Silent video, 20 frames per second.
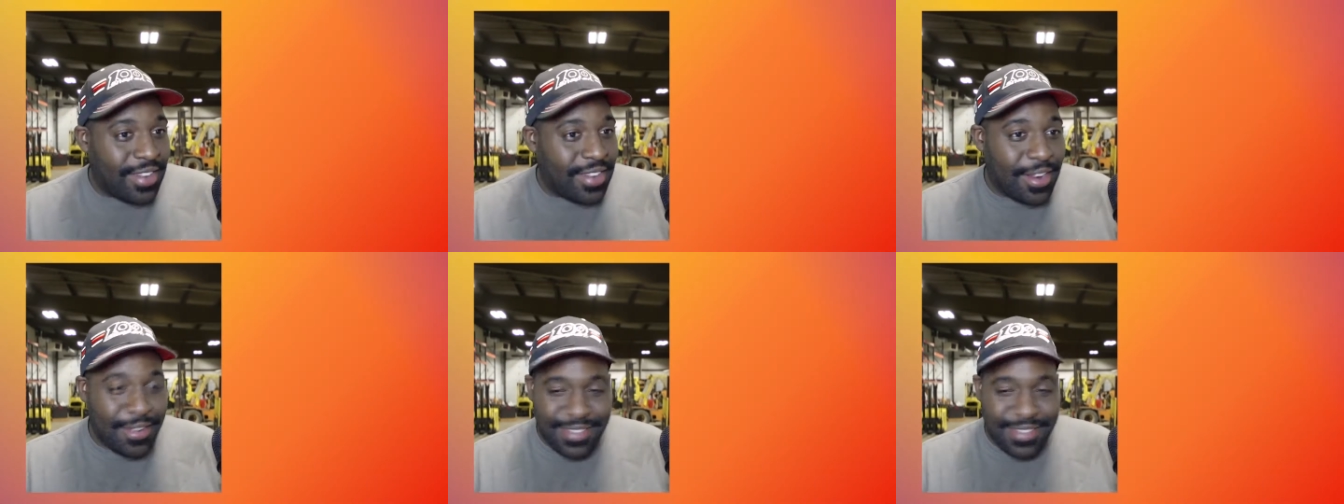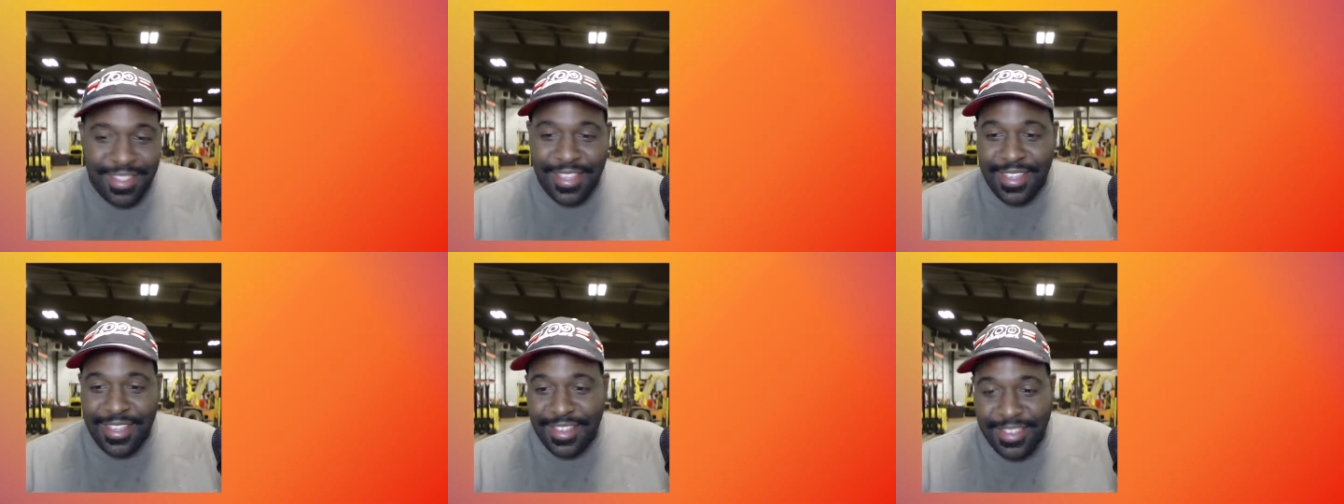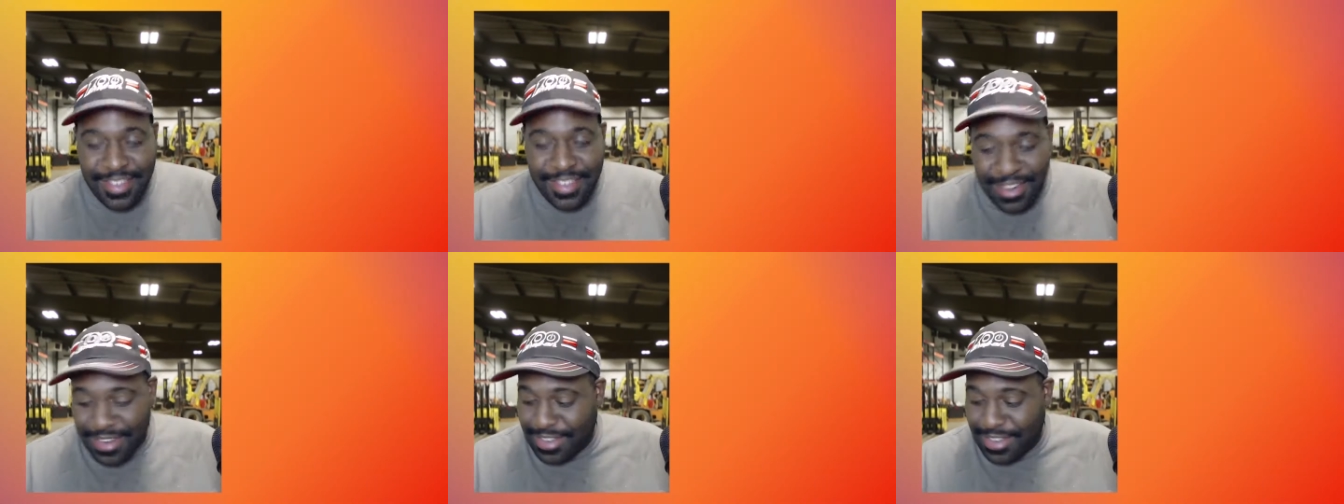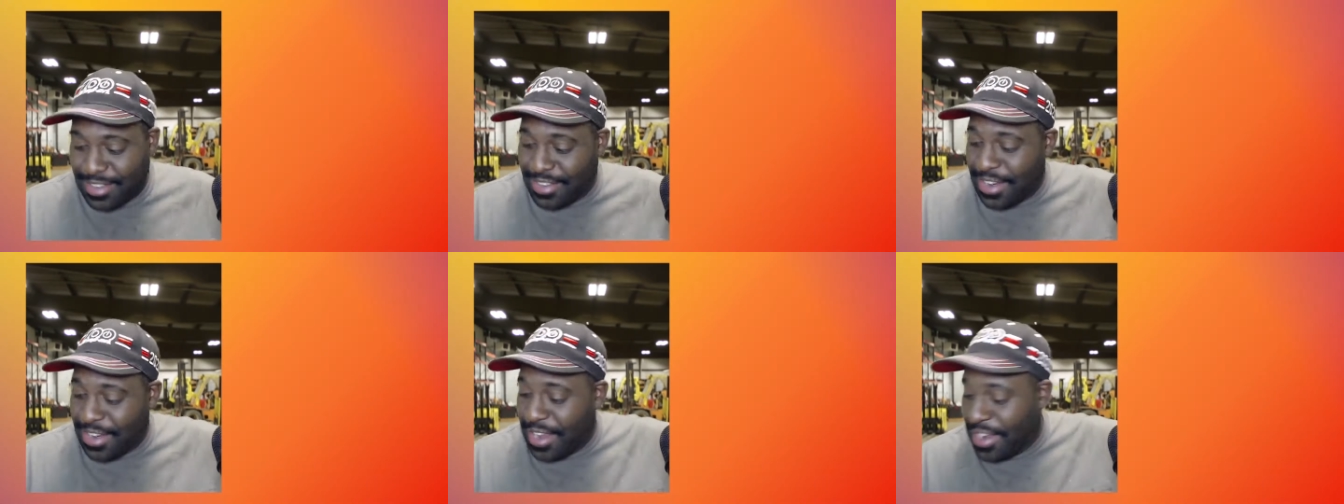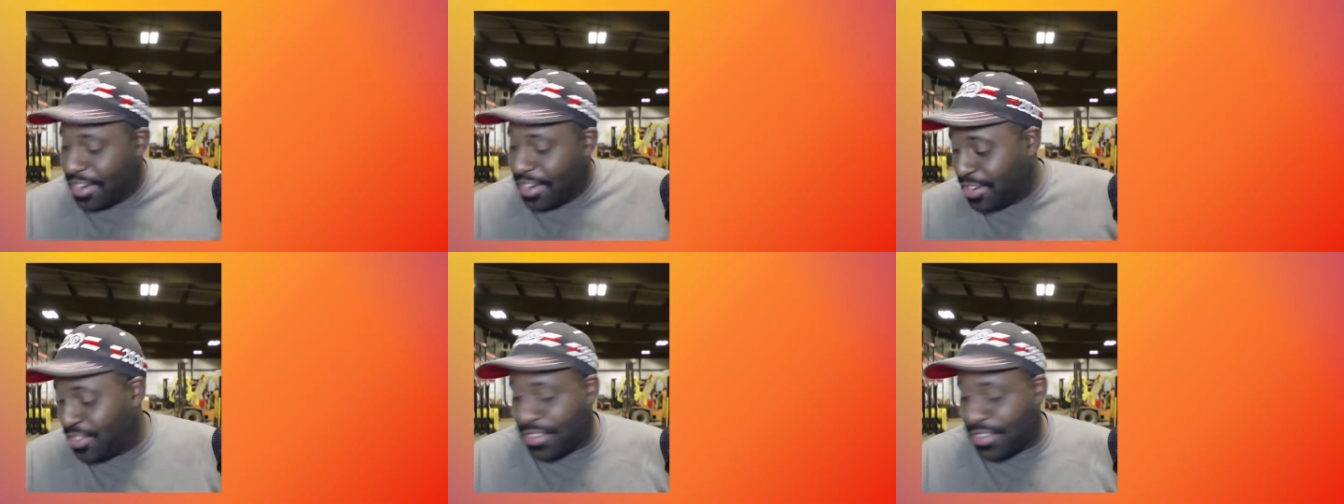Like I said, I
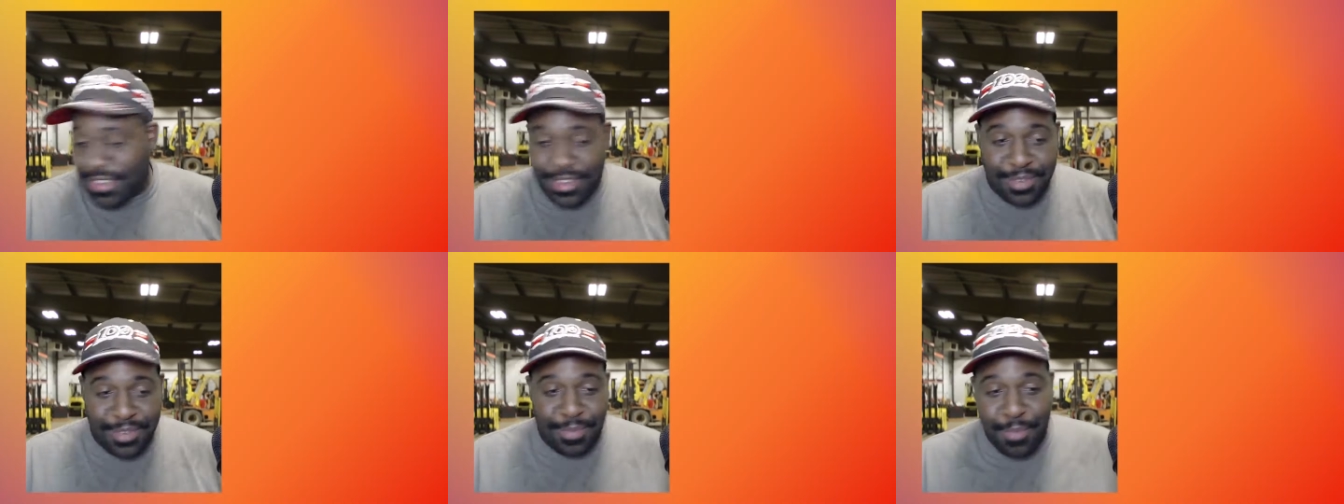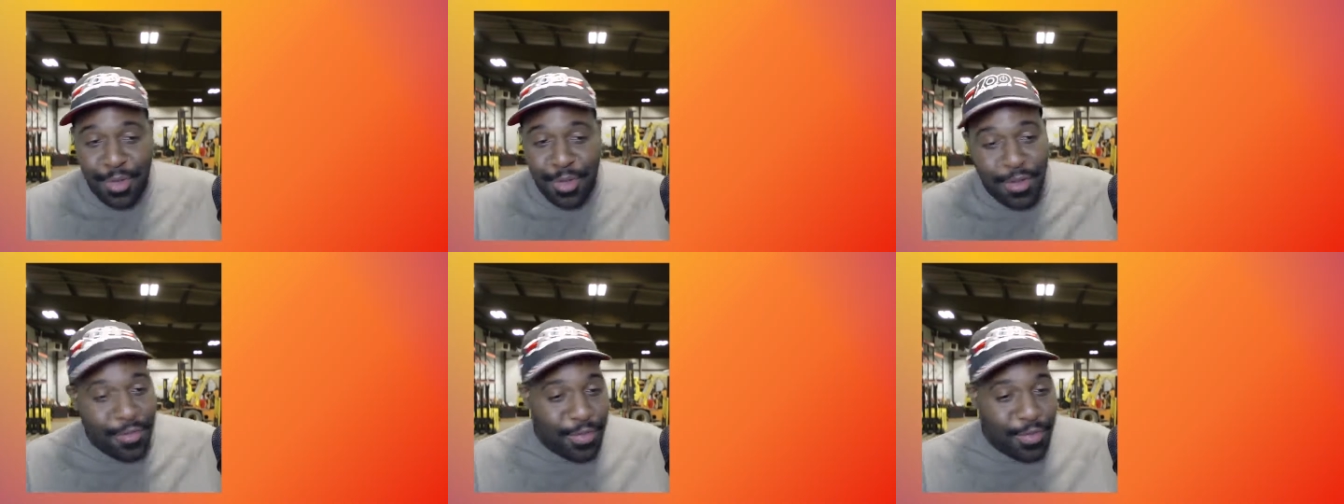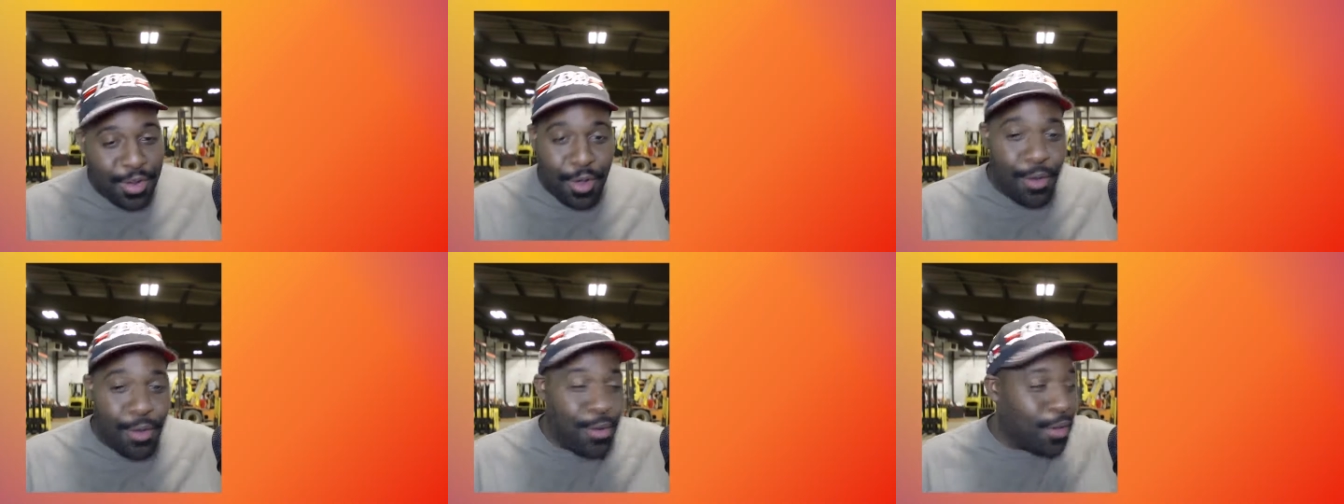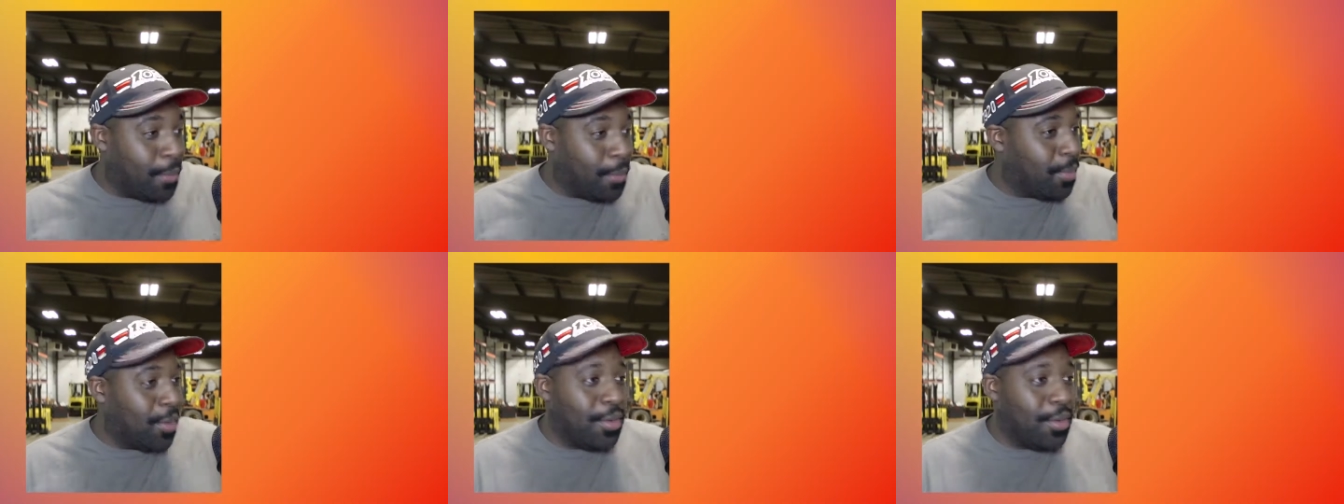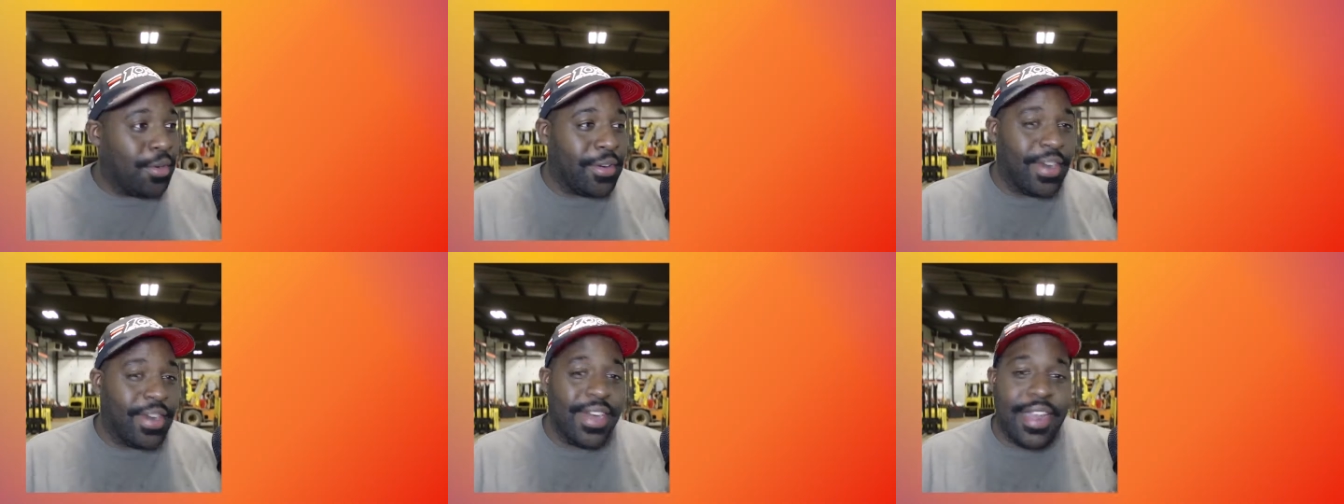moved the whole
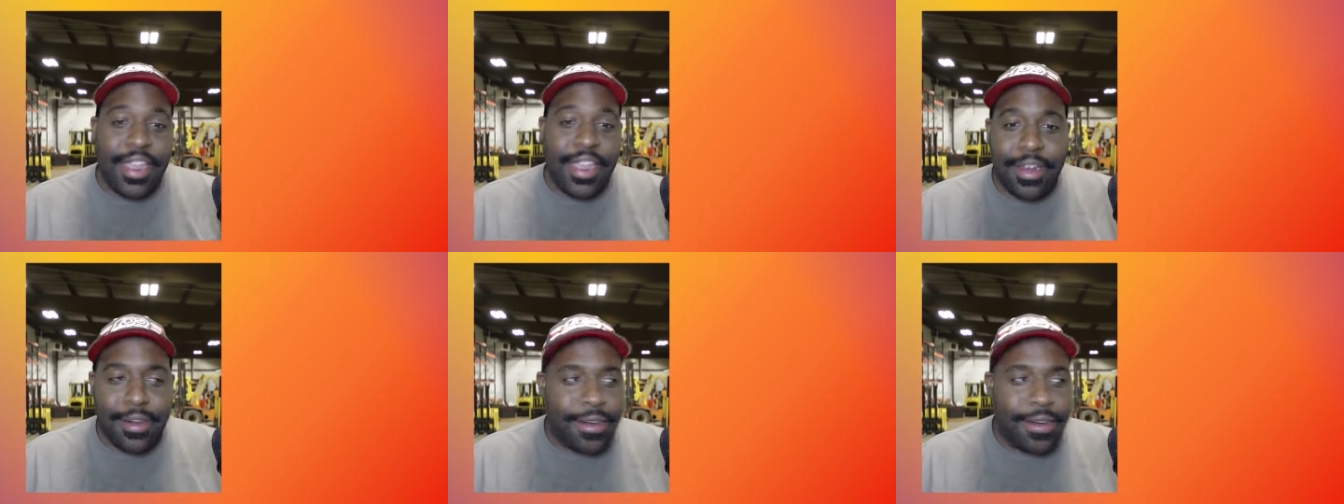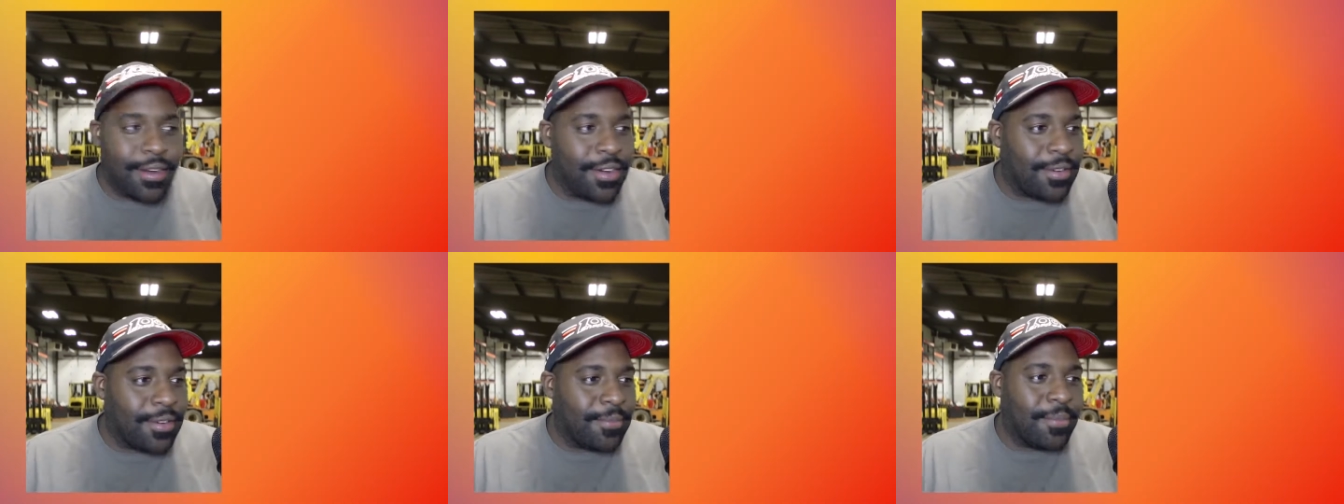computer in here, and